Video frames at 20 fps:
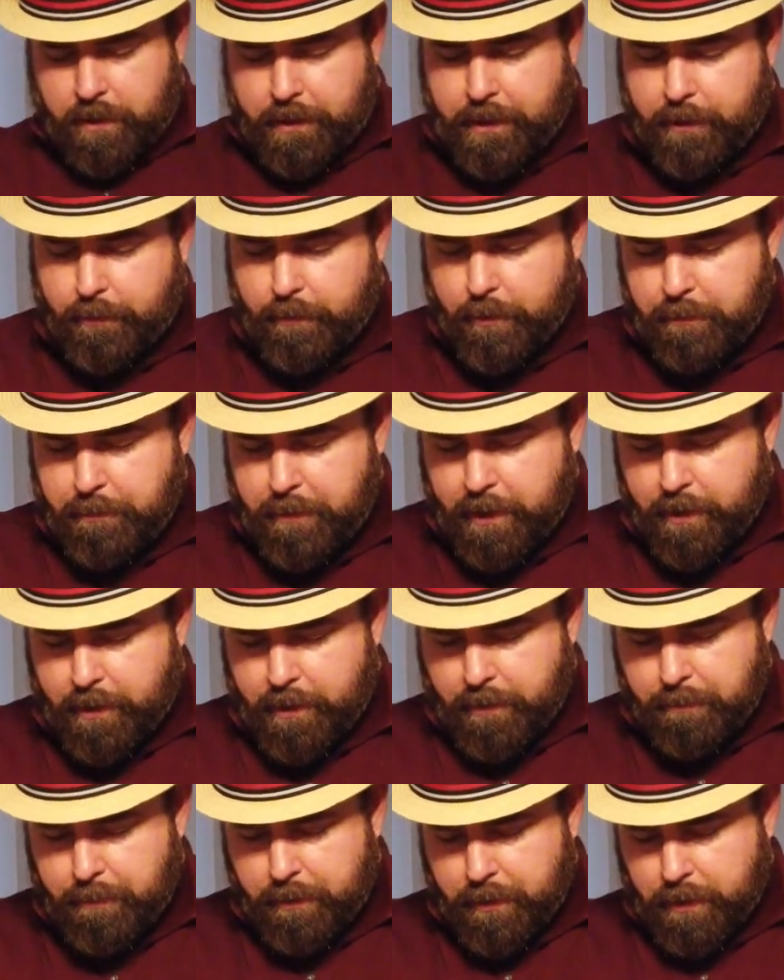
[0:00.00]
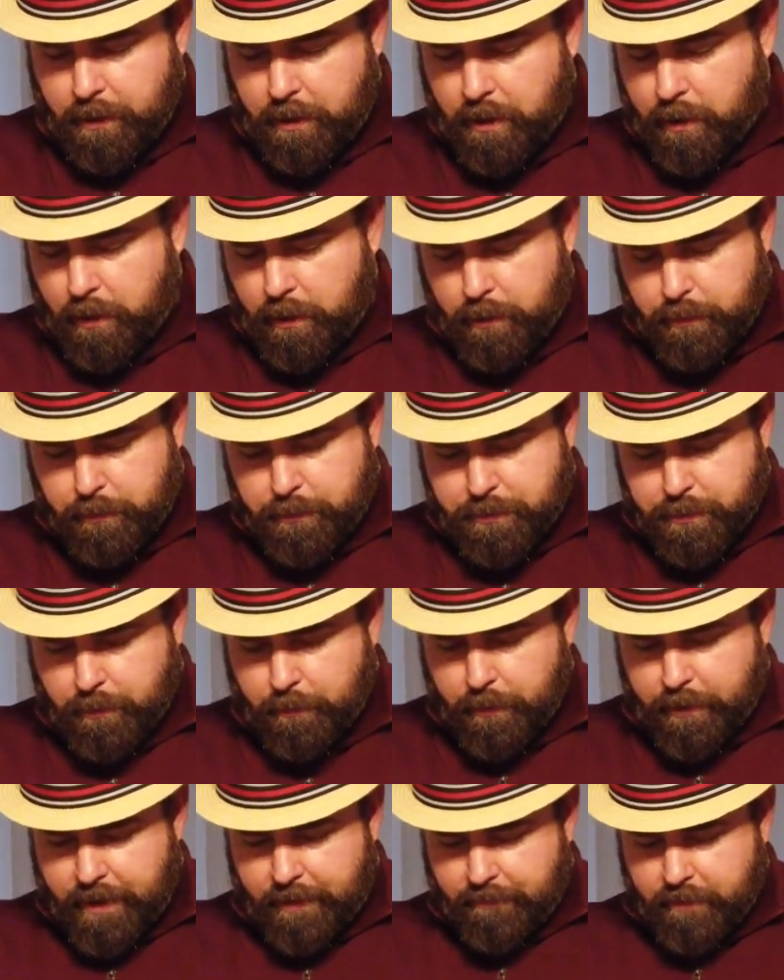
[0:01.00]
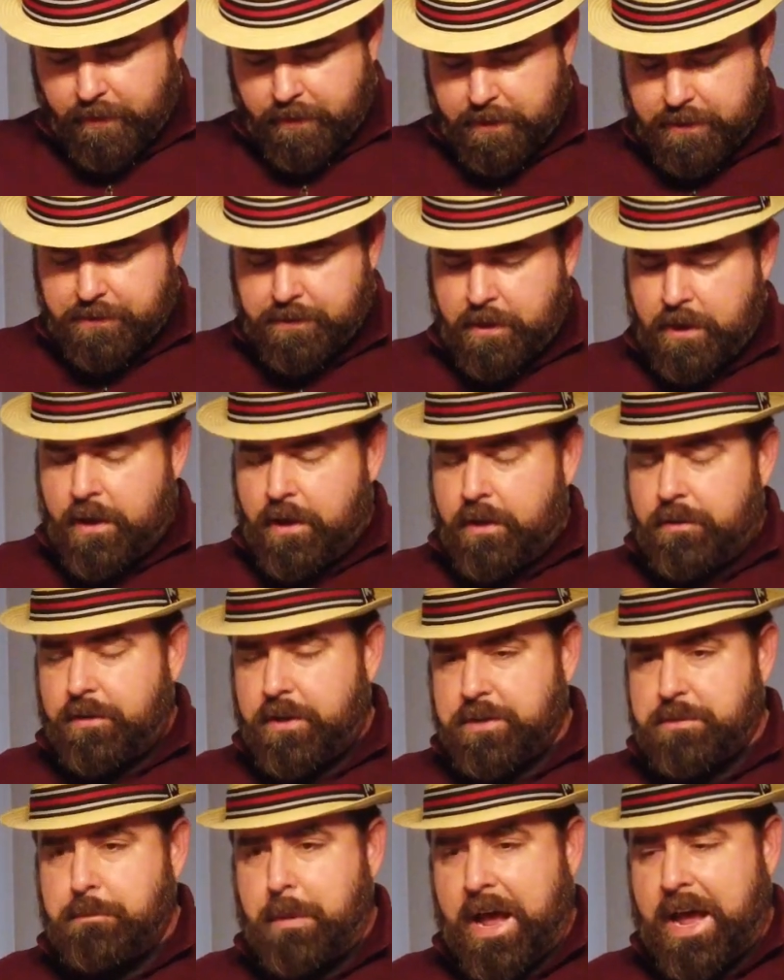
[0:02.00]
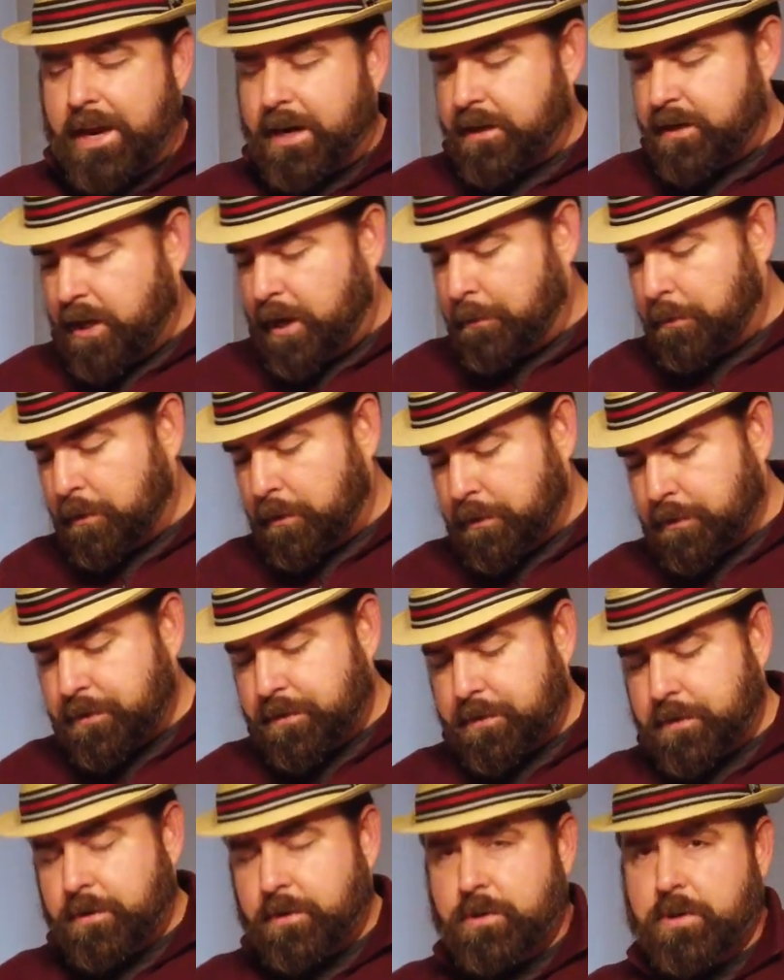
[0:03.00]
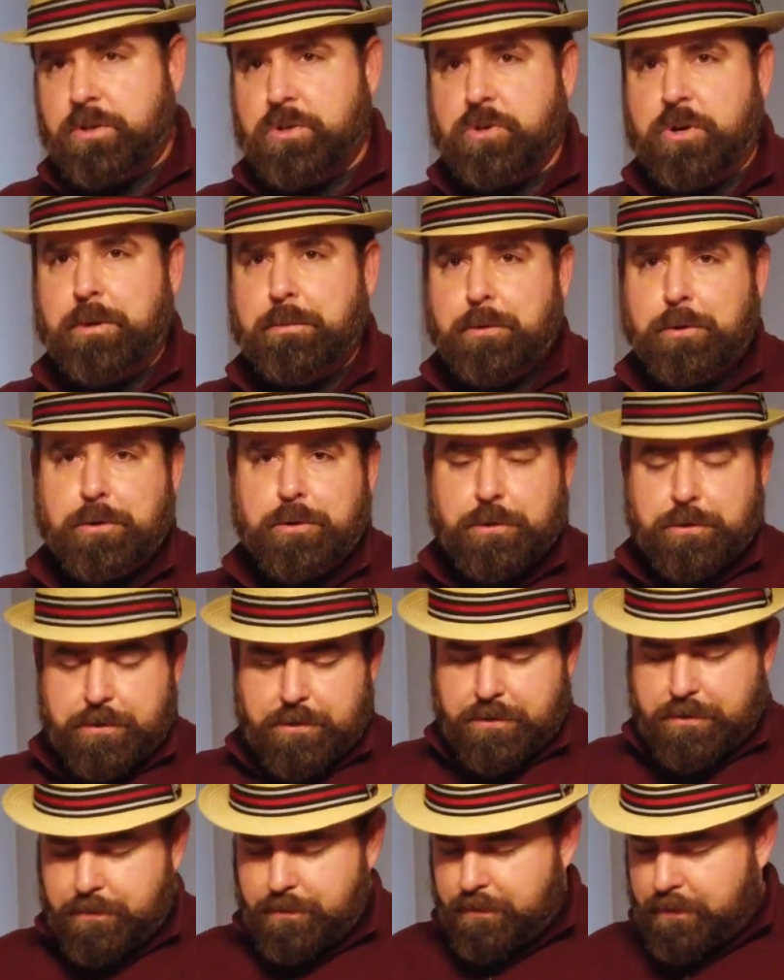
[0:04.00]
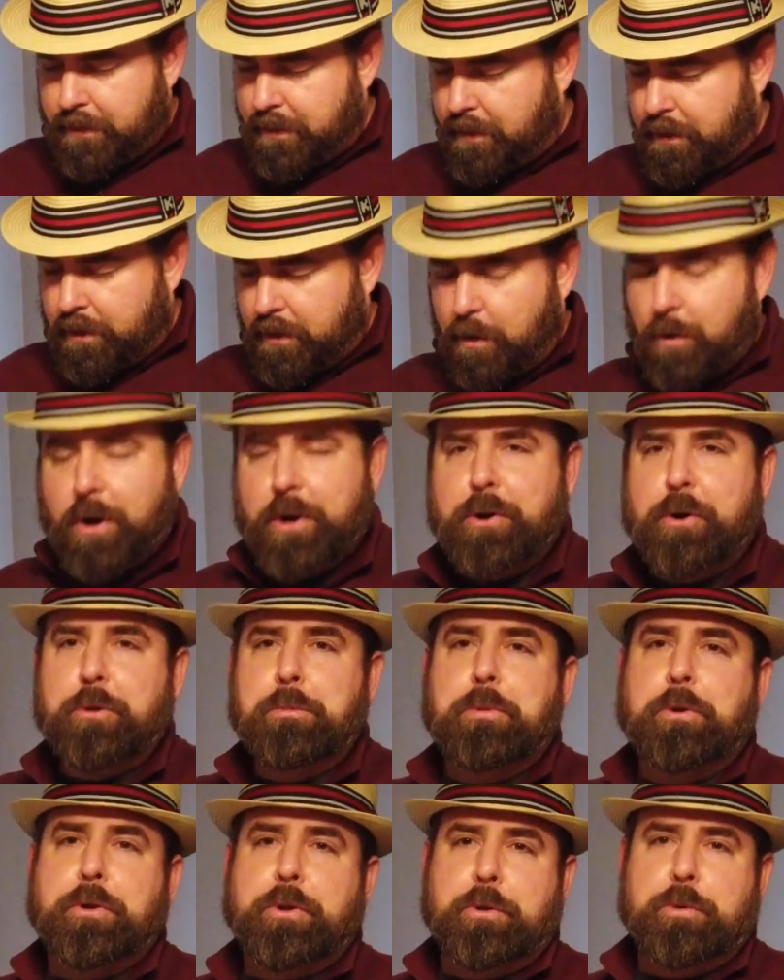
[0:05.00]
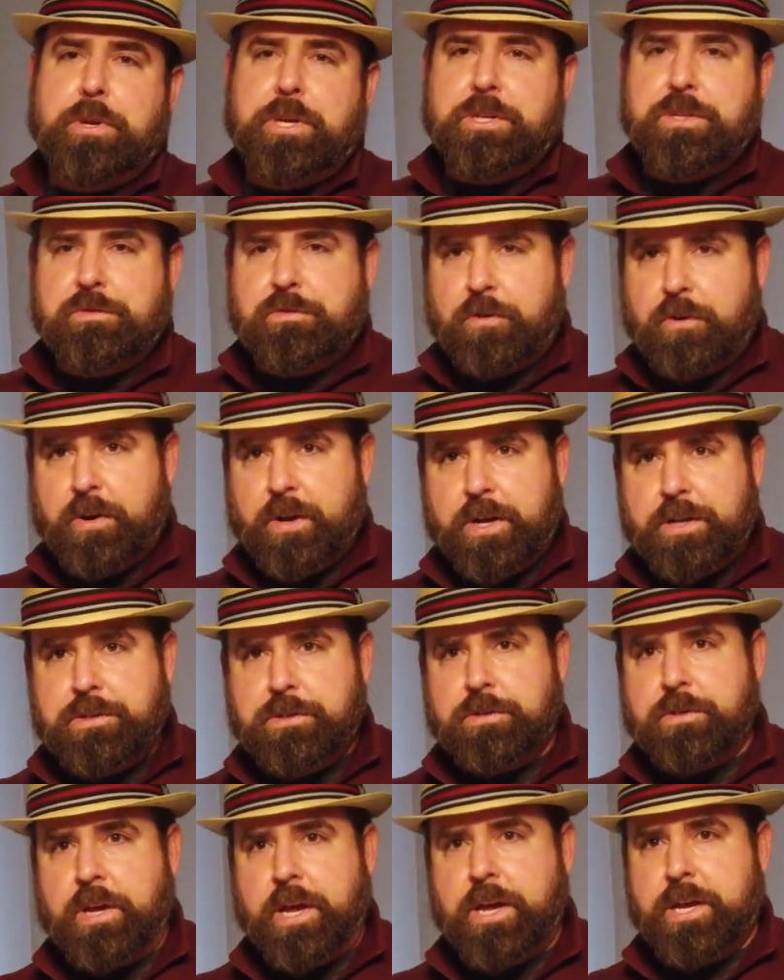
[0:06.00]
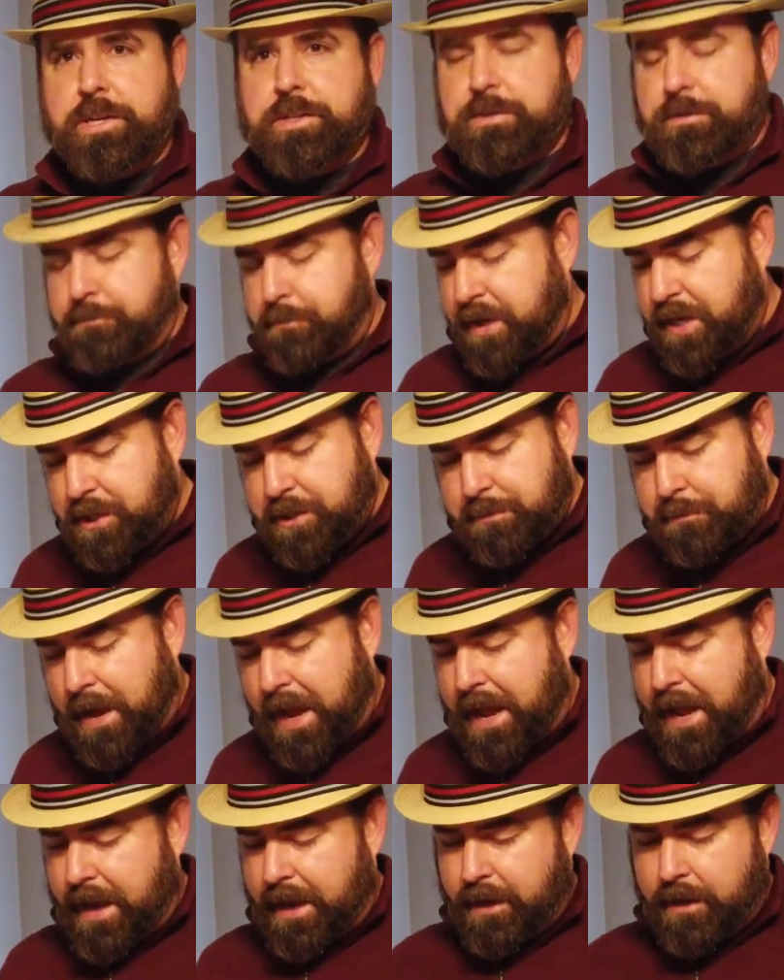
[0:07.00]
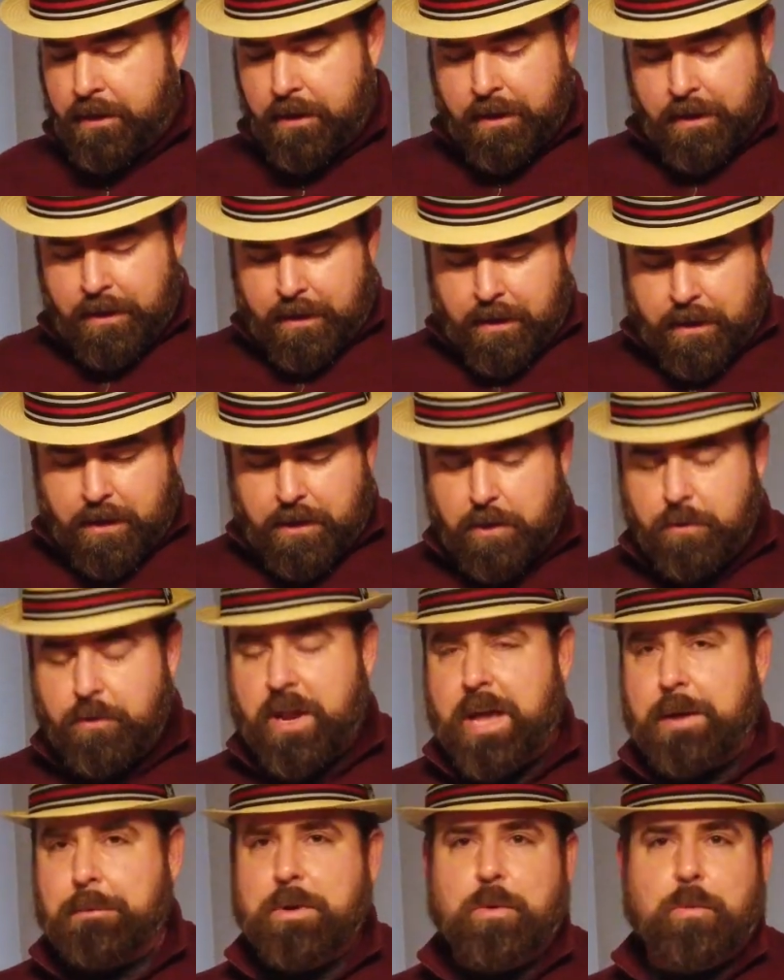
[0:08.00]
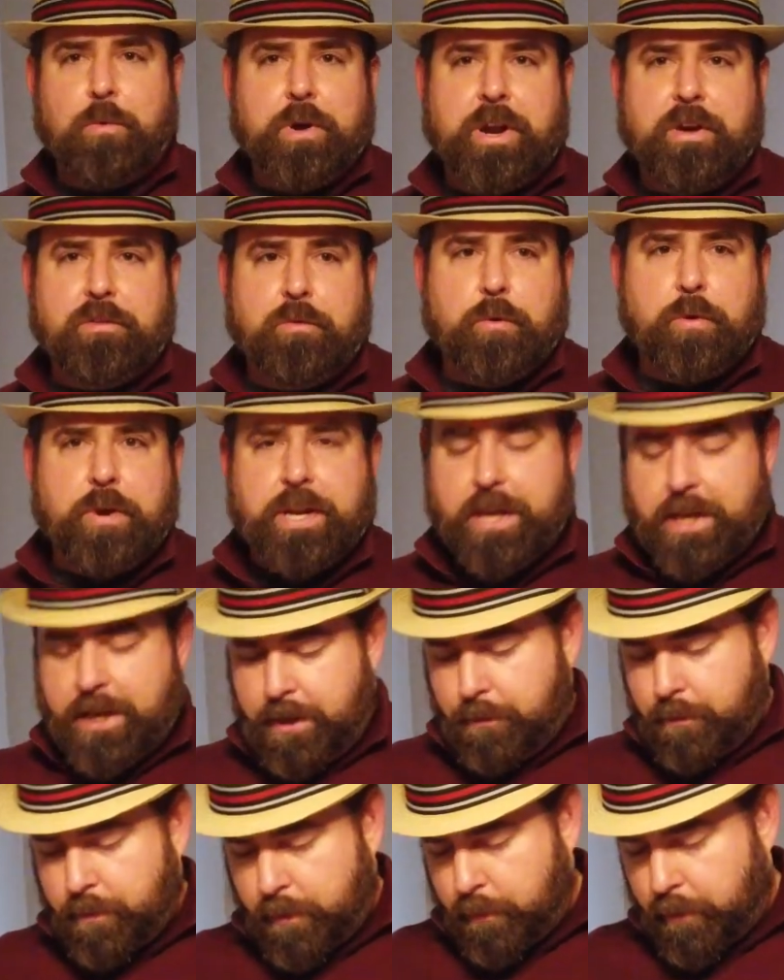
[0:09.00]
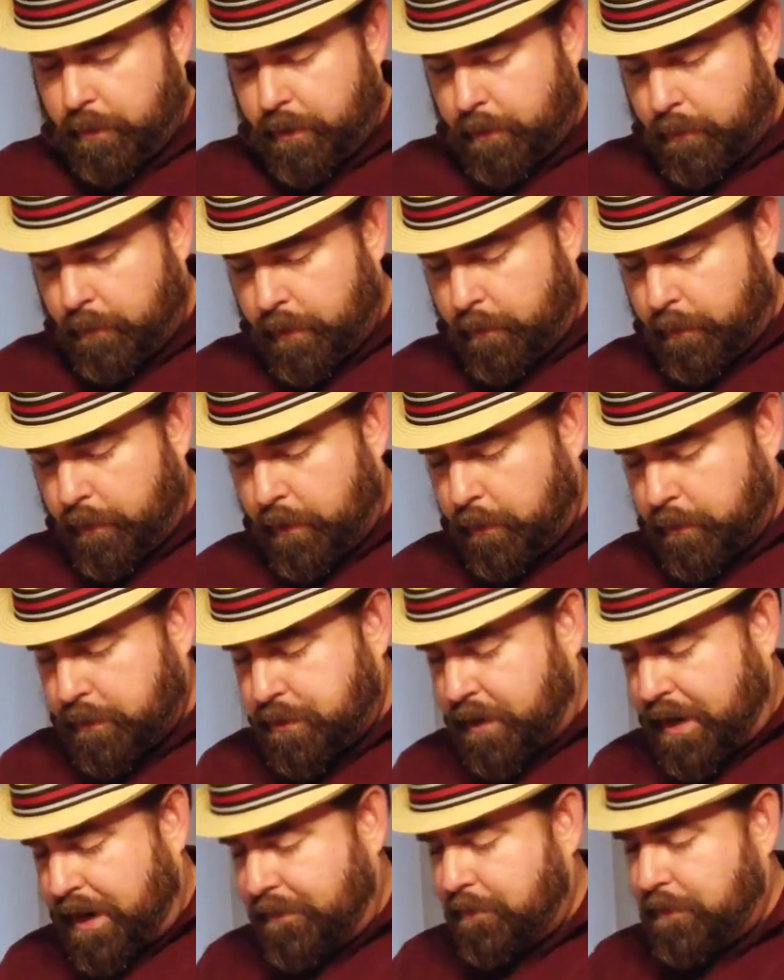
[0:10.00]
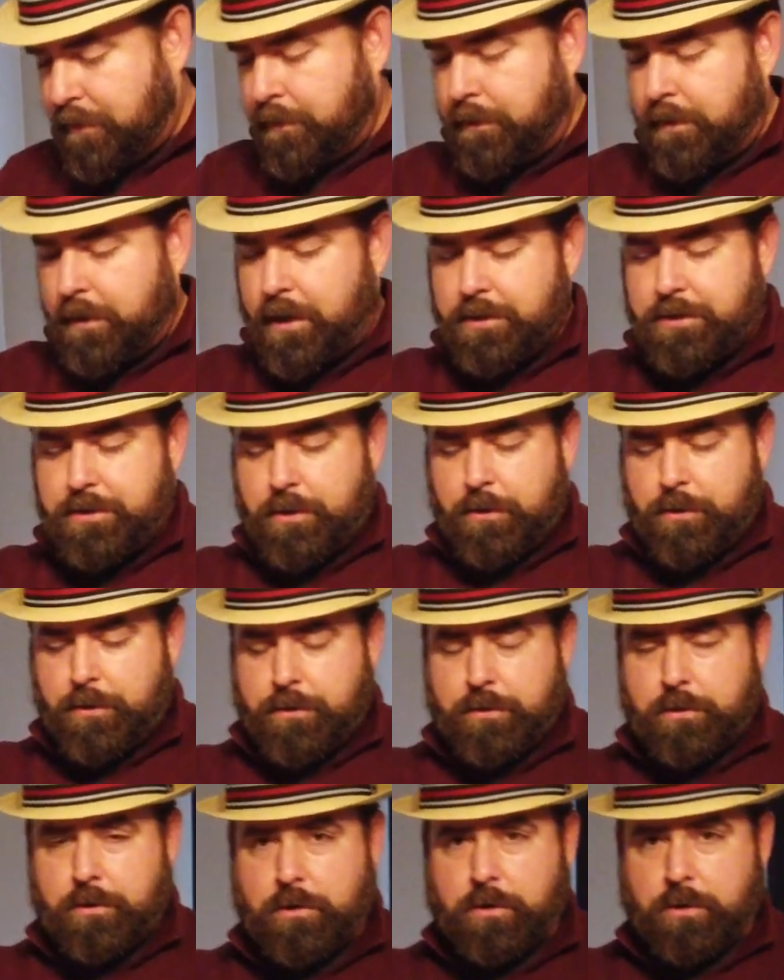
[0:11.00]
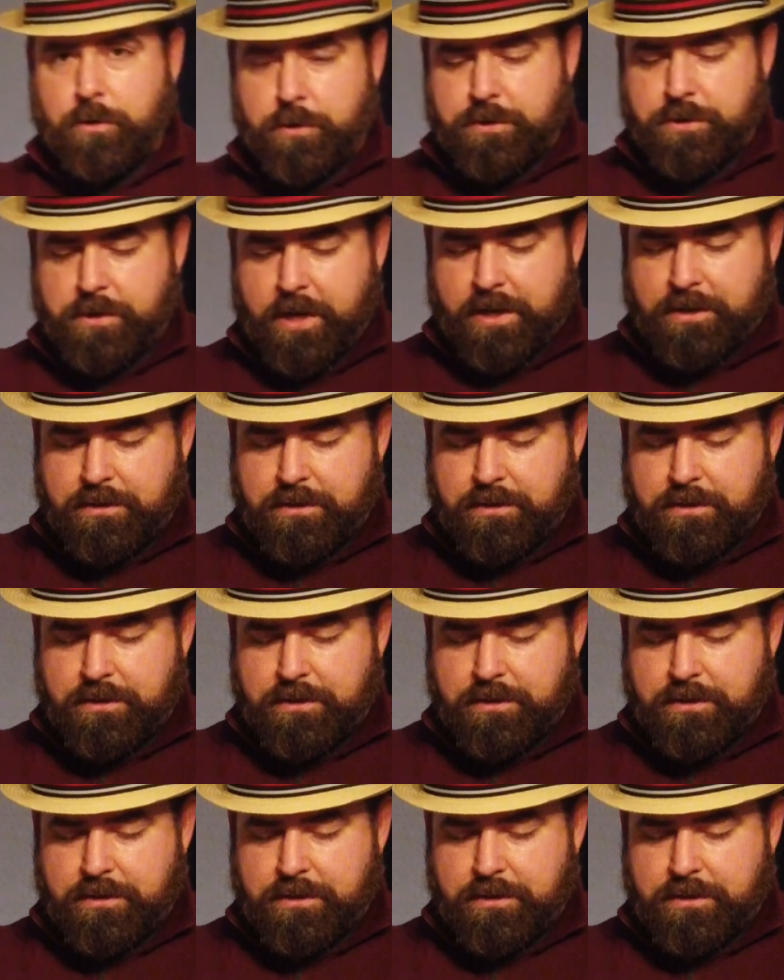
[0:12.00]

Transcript: plenty of room here to put clothes or whatever. This this bag doubles, triples, quadruple duties for us as a beach bag, you name it, whatever we need when we're when we're on travel. Also, of course, a